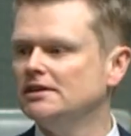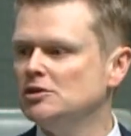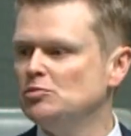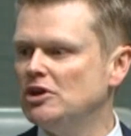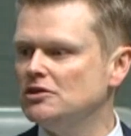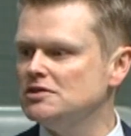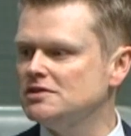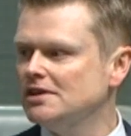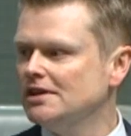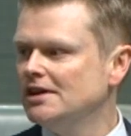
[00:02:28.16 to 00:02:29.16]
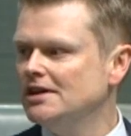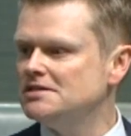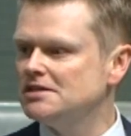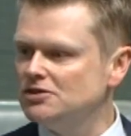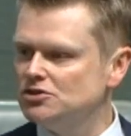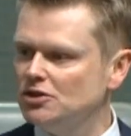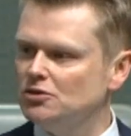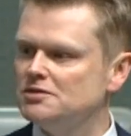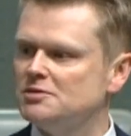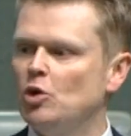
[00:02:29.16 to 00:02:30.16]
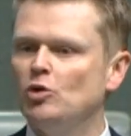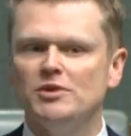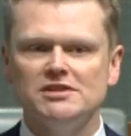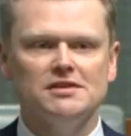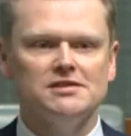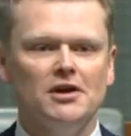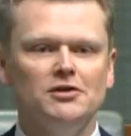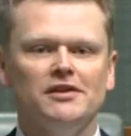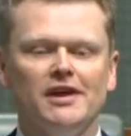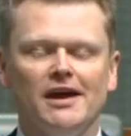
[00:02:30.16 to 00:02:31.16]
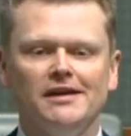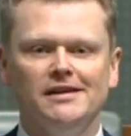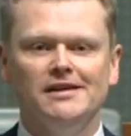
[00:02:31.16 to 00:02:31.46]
because he's such a good small business owner that